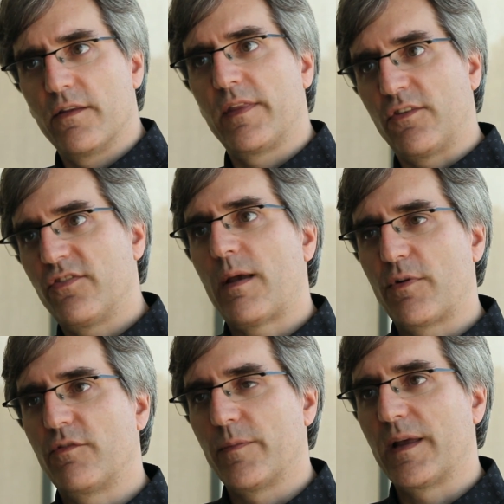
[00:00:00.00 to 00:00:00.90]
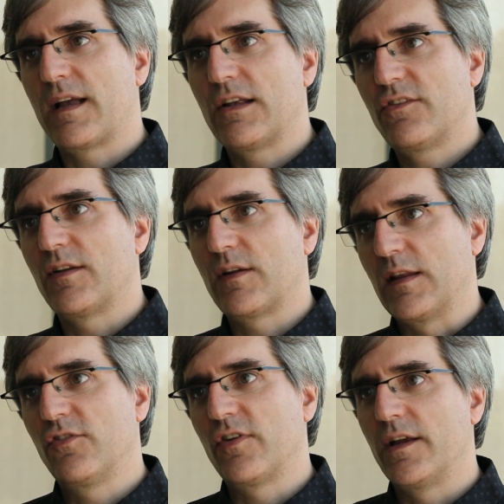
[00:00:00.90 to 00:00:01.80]
that's separate from the content of
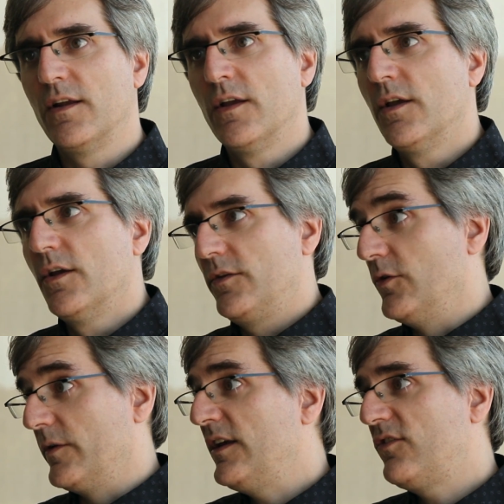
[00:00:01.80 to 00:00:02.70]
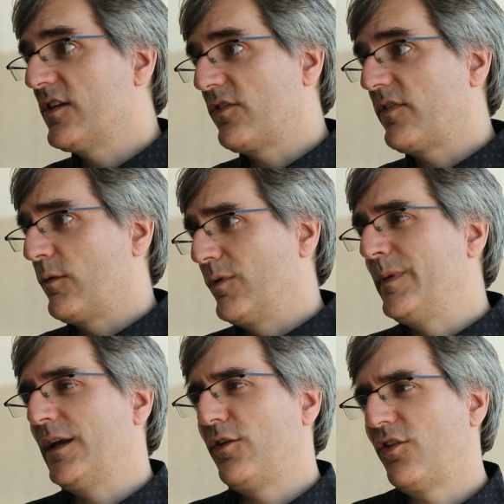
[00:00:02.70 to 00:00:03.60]
the site your easiest thing would
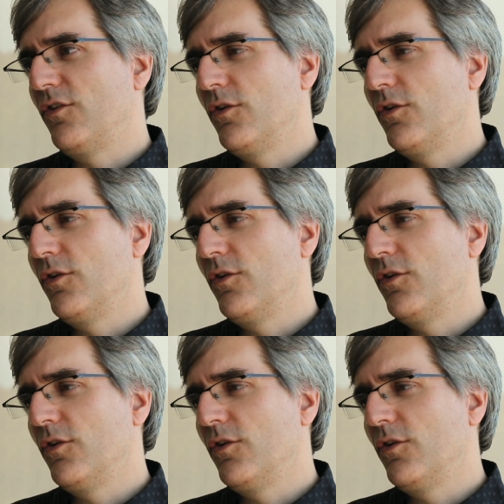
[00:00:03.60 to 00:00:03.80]
be to